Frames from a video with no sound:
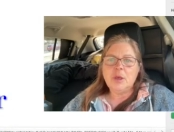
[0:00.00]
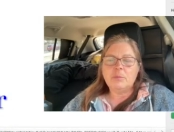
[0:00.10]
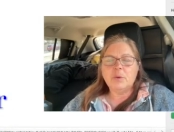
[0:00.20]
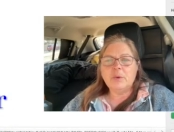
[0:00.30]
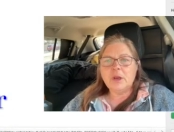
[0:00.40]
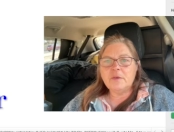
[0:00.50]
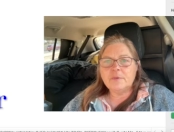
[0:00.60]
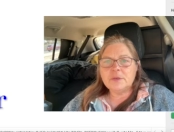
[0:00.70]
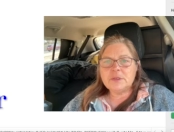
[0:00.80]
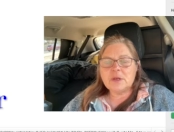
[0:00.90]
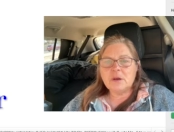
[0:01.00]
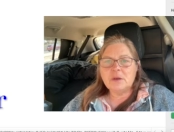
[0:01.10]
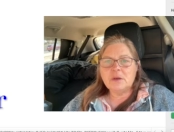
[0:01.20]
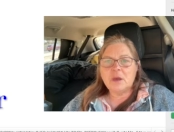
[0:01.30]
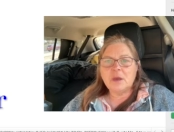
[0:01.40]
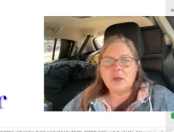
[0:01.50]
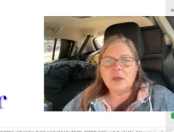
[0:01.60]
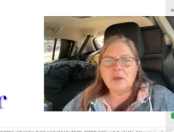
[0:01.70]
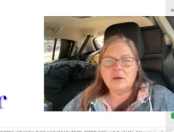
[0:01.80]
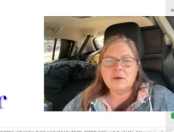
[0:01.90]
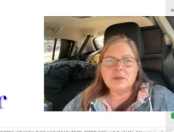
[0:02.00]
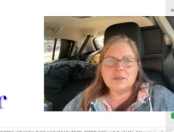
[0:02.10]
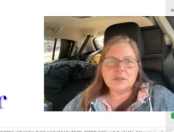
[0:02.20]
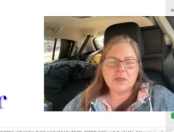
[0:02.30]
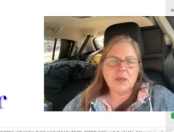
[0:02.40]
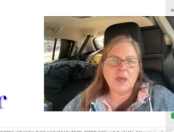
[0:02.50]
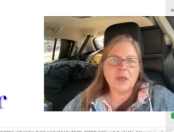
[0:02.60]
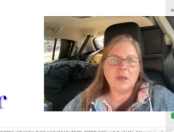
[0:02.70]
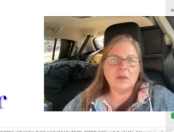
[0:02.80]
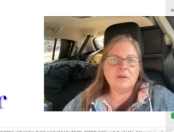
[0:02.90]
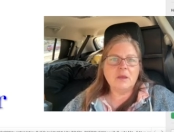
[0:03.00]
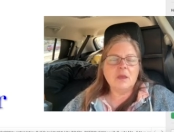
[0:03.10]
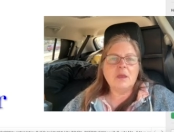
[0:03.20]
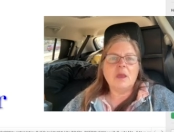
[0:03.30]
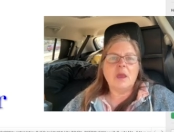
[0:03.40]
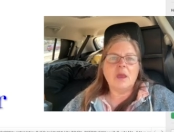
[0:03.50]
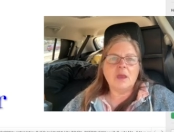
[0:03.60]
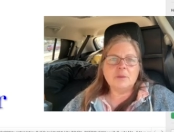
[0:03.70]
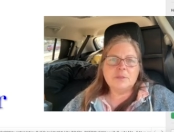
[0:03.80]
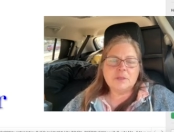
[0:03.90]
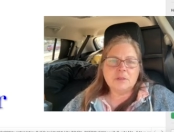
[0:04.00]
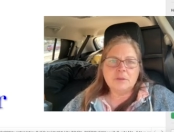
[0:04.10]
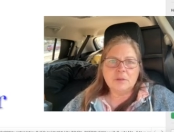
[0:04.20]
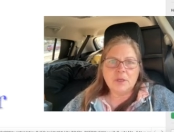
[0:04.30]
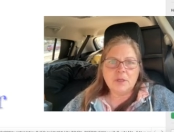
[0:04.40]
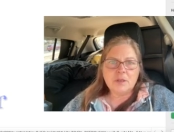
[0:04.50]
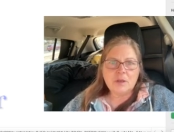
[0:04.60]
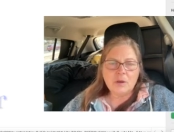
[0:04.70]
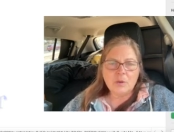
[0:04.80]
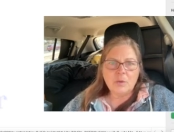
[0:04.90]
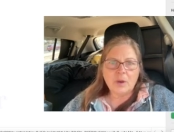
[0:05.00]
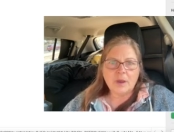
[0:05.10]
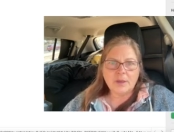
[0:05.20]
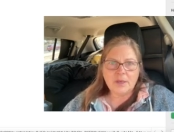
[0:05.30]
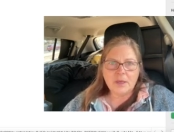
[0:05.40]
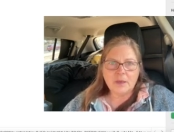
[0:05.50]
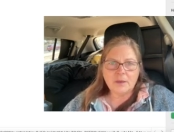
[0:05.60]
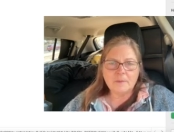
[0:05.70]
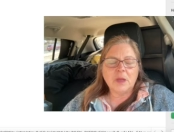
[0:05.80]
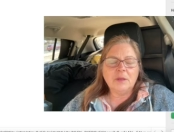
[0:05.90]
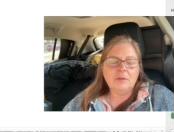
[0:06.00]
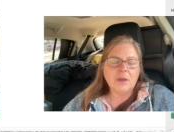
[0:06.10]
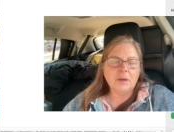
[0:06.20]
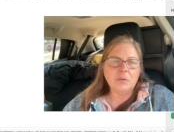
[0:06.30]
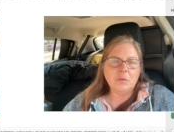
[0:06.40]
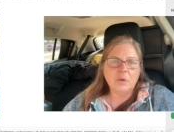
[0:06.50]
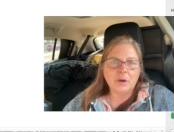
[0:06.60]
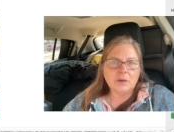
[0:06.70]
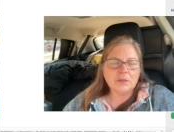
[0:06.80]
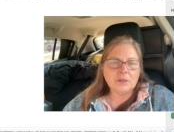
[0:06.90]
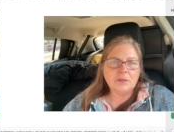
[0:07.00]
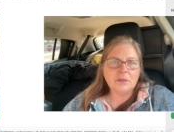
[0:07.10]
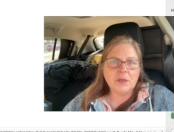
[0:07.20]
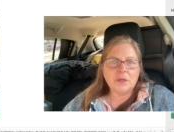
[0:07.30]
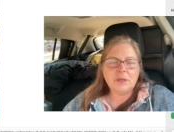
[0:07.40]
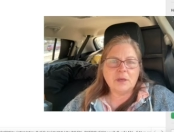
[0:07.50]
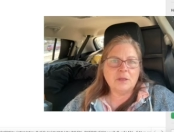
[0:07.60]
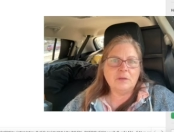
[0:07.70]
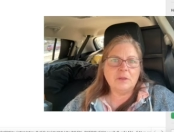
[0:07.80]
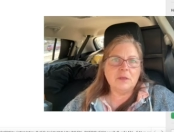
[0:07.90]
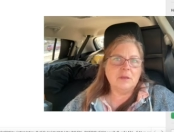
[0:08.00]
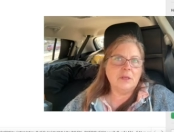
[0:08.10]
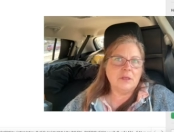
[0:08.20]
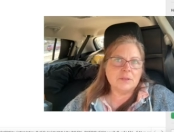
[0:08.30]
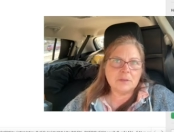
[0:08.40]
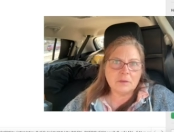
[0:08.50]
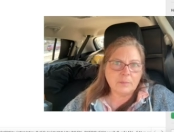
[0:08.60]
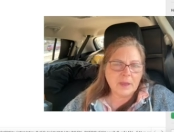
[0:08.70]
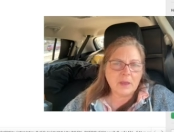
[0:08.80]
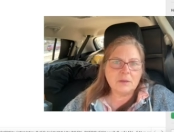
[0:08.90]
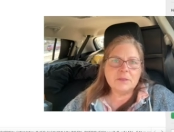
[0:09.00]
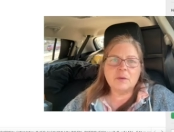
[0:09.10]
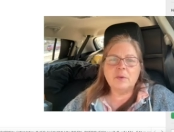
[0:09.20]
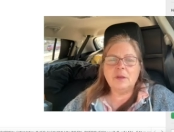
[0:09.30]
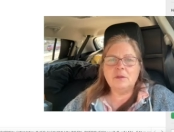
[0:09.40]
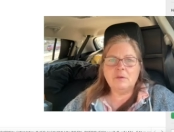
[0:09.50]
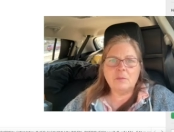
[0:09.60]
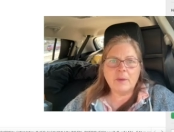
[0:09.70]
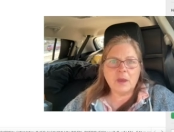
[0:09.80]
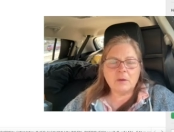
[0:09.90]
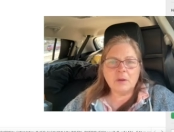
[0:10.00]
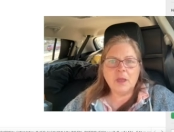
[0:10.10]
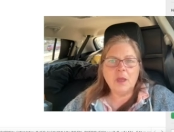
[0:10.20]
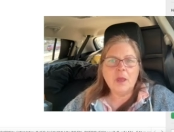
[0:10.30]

But when I first started, I honestly had absolutely no idea. I knew how it worked. I knew the idea. I knew that you needed solar panels that went into a battery.